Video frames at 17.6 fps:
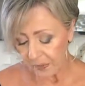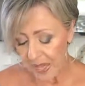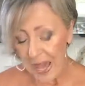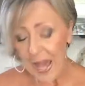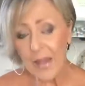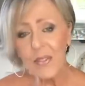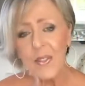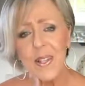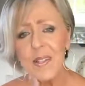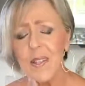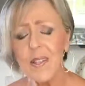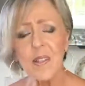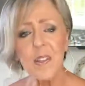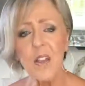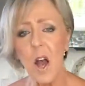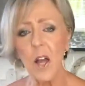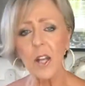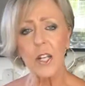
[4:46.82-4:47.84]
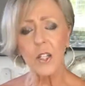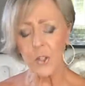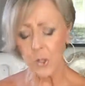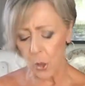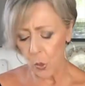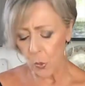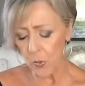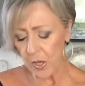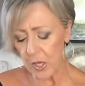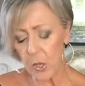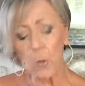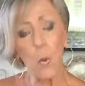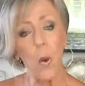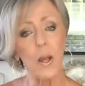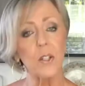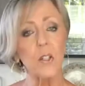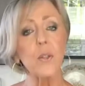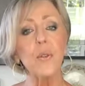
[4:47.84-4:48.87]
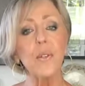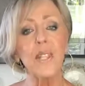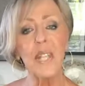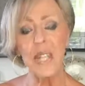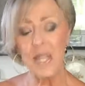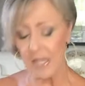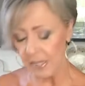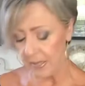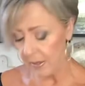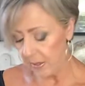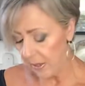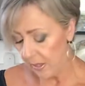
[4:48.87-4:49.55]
And this is not a dough that you want to knead.